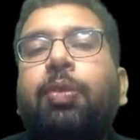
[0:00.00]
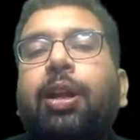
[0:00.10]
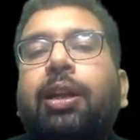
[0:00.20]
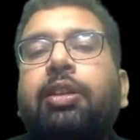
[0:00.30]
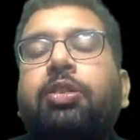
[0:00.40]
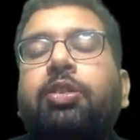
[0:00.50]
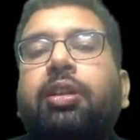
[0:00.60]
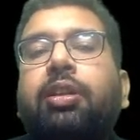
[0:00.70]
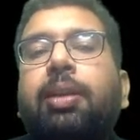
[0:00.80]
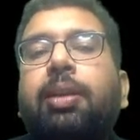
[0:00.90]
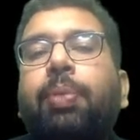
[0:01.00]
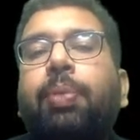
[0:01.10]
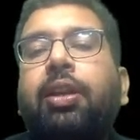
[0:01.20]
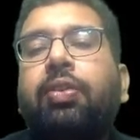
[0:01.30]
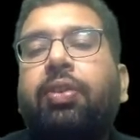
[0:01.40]
vector? Just simply
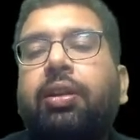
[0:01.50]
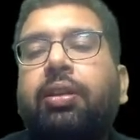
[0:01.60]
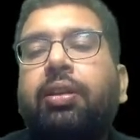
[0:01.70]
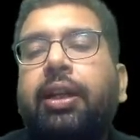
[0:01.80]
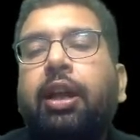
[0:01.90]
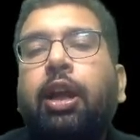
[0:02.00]
reverse it.